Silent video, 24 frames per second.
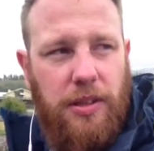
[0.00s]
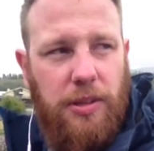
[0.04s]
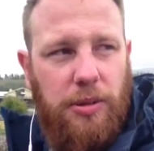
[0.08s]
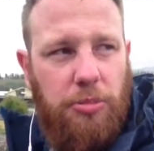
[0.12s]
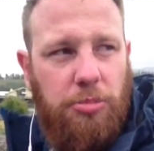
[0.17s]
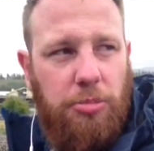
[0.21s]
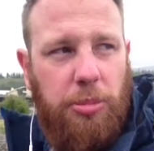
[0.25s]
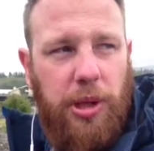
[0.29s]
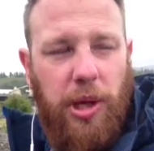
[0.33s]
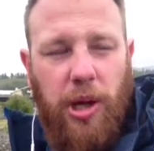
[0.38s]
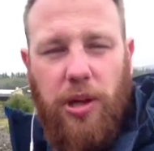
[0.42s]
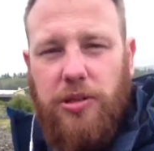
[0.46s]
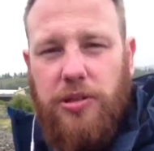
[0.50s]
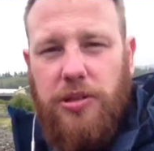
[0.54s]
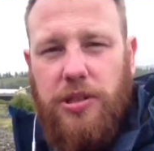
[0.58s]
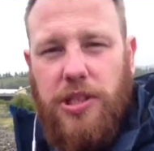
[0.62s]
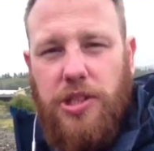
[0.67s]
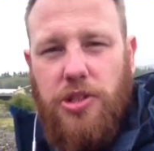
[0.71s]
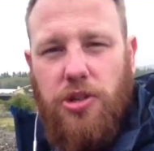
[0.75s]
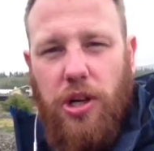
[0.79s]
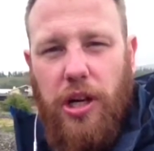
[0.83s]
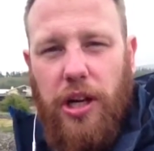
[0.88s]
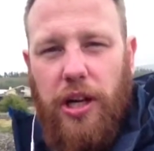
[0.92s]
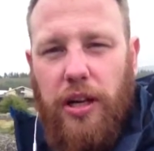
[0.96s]
beyond a
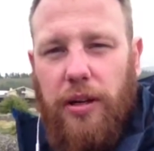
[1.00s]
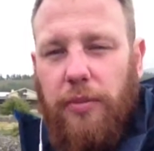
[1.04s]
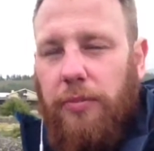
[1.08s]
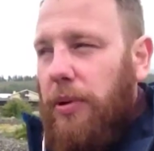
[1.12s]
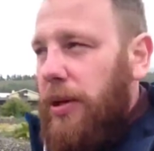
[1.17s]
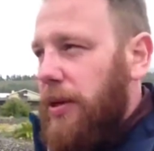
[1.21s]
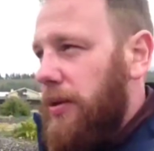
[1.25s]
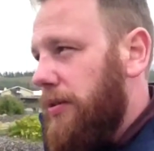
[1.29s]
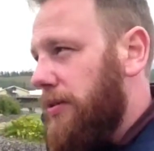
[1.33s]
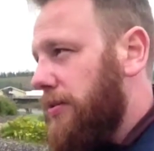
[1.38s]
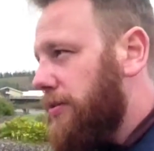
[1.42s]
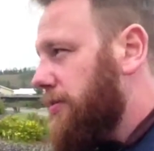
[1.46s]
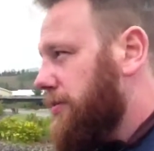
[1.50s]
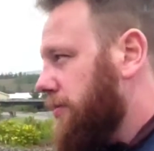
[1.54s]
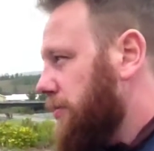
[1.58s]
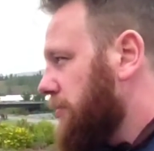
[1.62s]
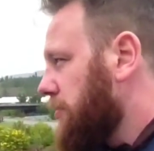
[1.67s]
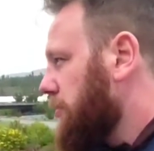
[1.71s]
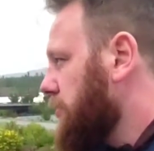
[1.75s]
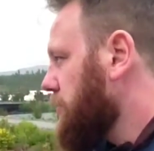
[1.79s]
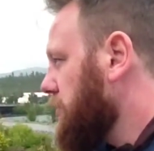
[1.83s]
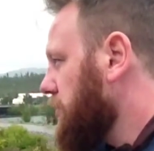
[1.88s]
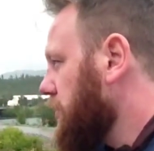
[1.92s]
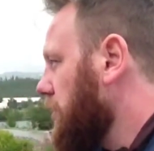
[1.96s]
dream.
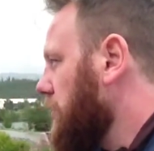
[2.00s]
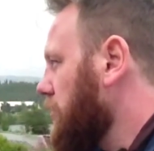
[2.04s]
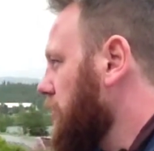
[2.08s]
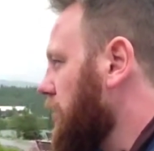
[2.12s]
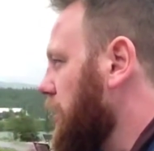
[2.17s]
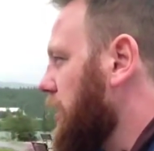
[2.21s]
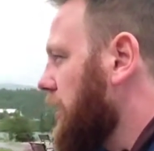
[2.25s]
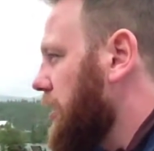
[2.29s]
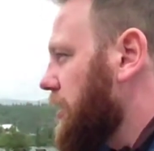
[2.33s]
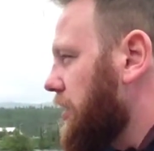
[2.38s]
So